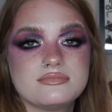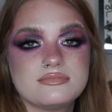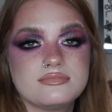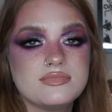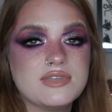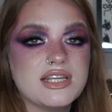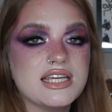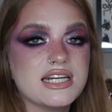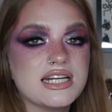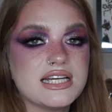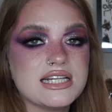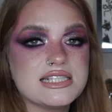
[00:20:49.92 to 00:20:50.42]

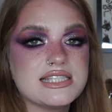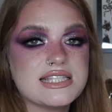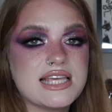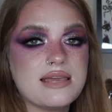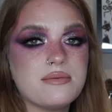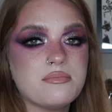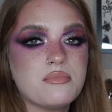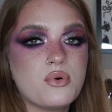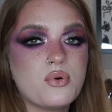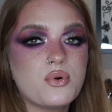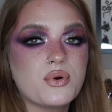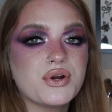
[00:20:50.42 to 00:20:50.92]
Need I say
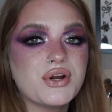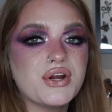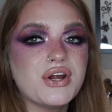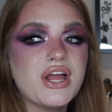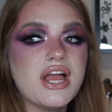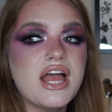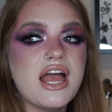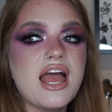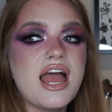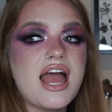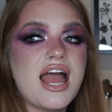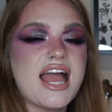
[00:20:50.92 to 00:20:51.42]
more?
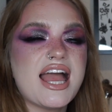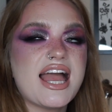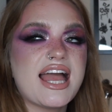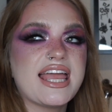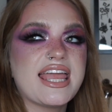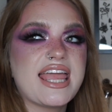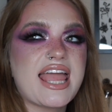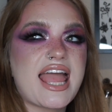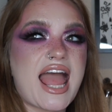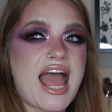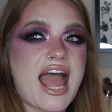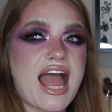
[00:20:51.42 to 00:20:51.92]

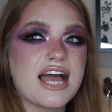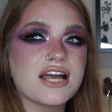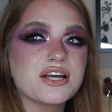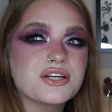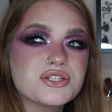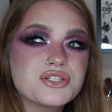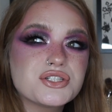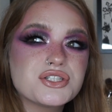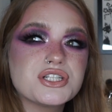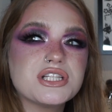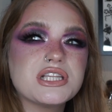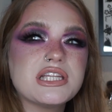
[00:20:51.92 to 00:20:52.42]
I
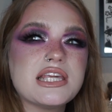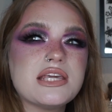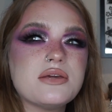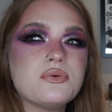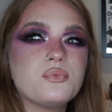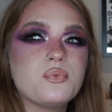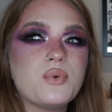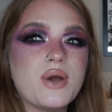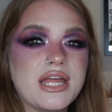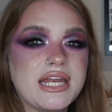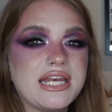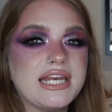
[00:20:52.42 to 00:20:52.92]
actually
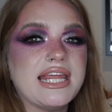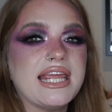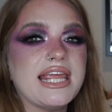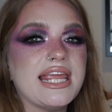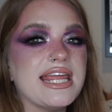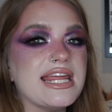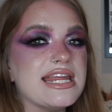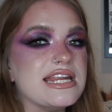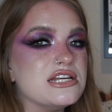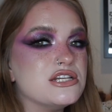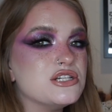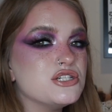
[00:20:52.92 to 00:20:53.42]
went
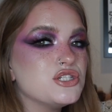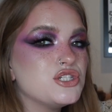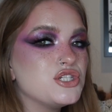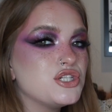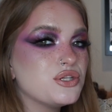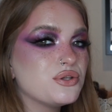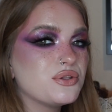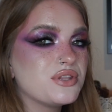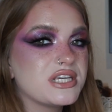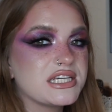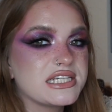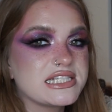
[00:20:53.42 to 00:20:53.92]

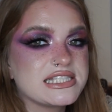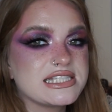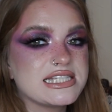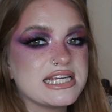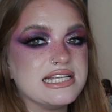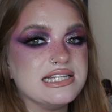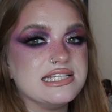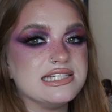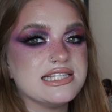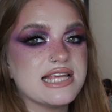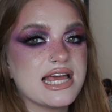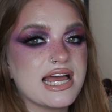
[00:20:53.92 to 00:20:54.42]
into this
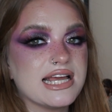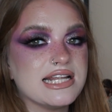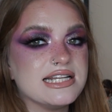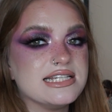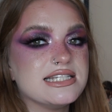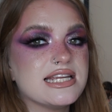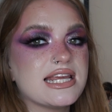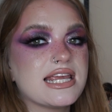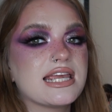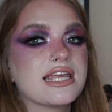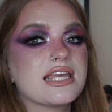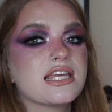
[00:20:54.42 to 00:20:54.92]

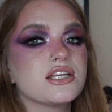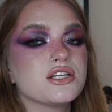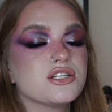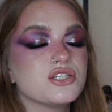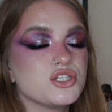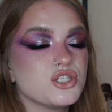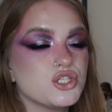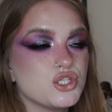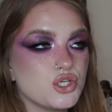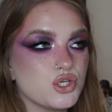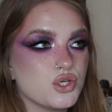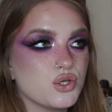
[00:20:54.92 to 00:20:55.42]
intending
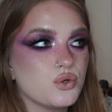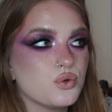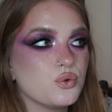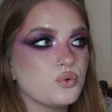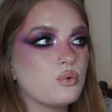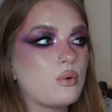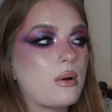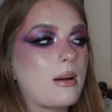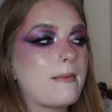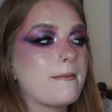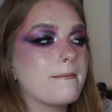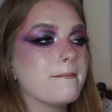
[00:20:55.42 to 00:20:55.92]

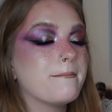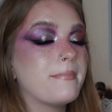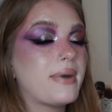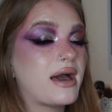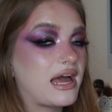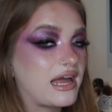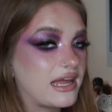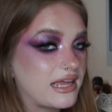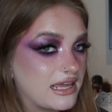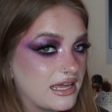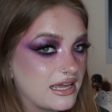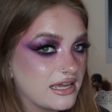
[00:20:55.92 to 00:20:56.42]
to
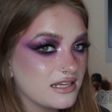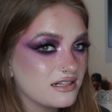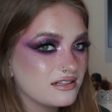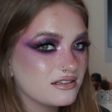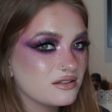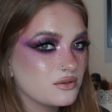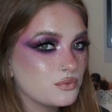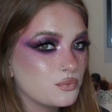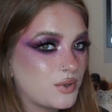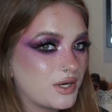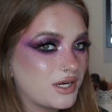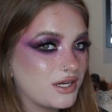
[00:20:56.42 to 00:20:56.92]
buy it
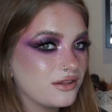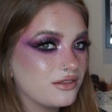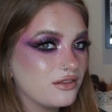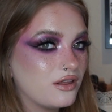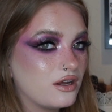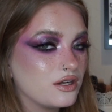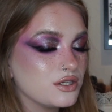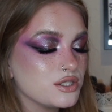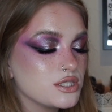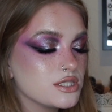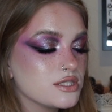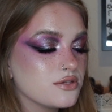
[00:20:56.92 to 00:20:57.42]
when it
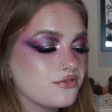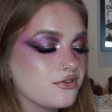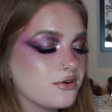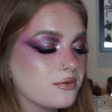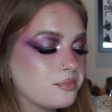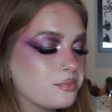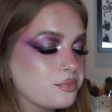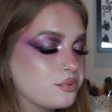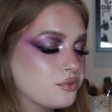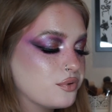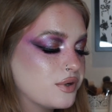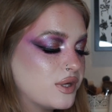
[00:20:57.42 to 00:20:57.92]
launched for
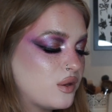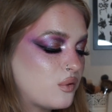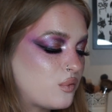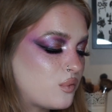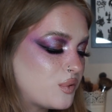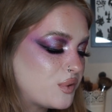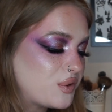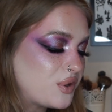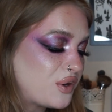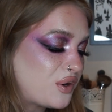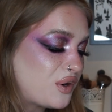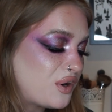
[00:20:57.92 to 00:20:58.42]

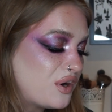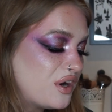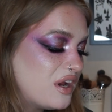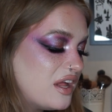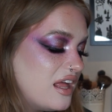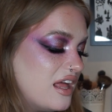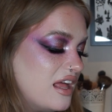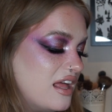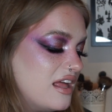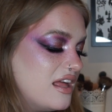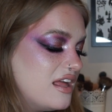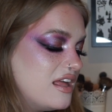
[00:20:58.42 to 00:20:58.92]
pre-order,
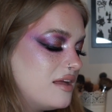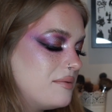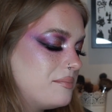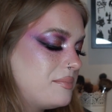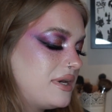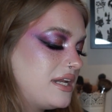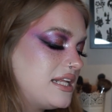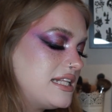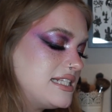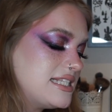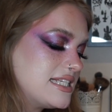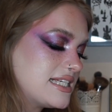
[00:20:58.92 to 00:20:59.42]

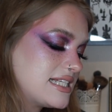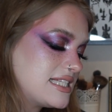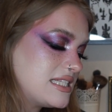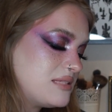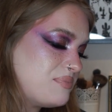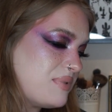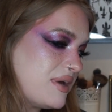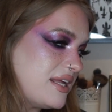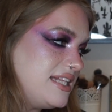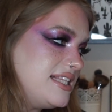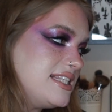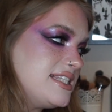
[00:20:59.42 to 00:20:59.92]
but it's
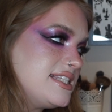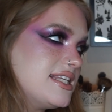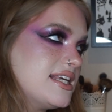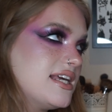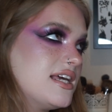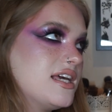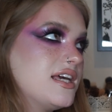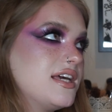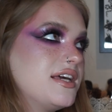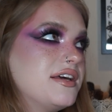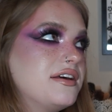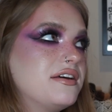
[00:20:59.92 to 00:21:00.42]

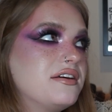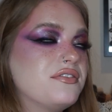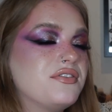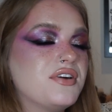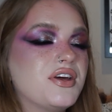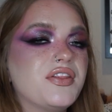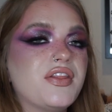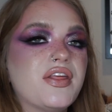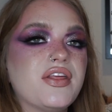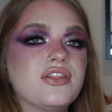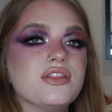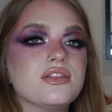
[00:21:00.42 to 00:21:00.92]
expensive
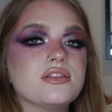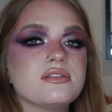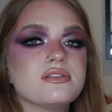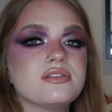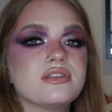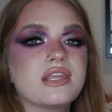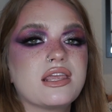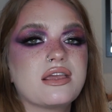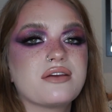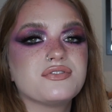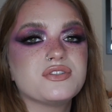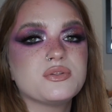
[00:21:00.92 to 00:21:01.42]
and then
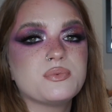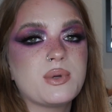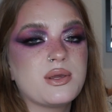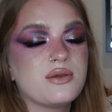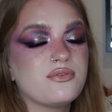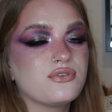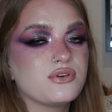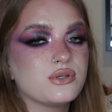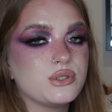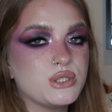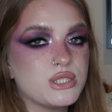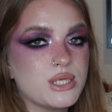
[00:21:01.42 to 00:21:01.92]
you have to pay
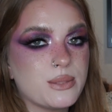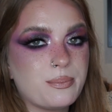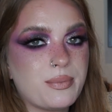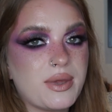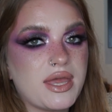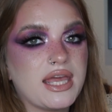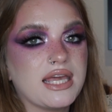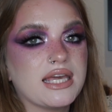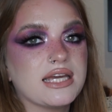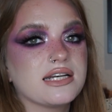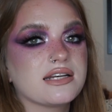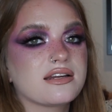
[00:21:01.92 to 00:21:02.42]
for
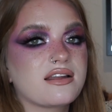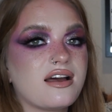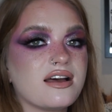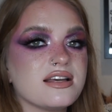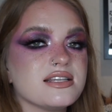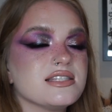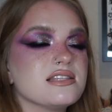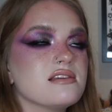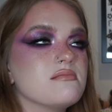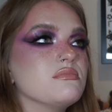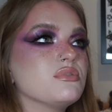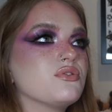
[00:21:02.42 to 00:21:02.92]
shipping and
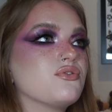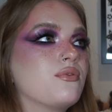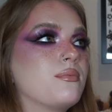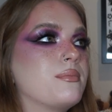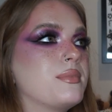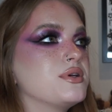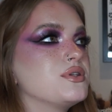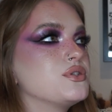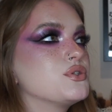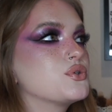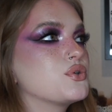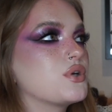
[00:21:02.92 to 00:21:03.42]
customs from
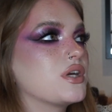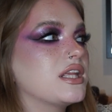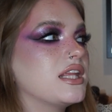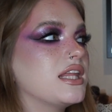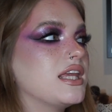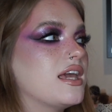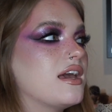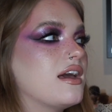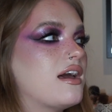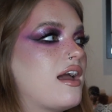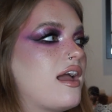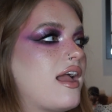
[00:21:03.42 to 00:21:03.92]

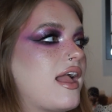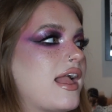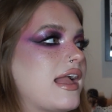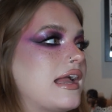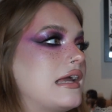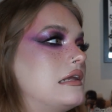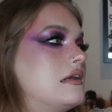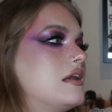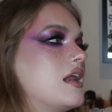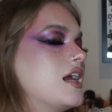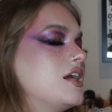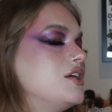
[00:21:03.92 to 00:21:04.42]
Australia
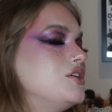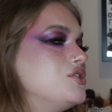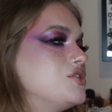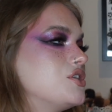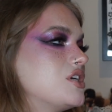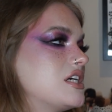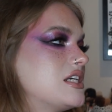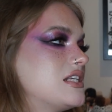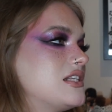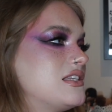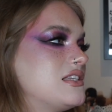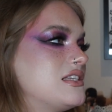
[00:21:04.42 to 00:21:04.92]
and I
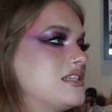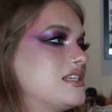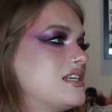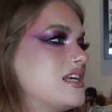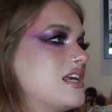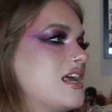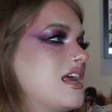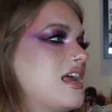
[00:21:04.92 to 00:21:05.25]
just,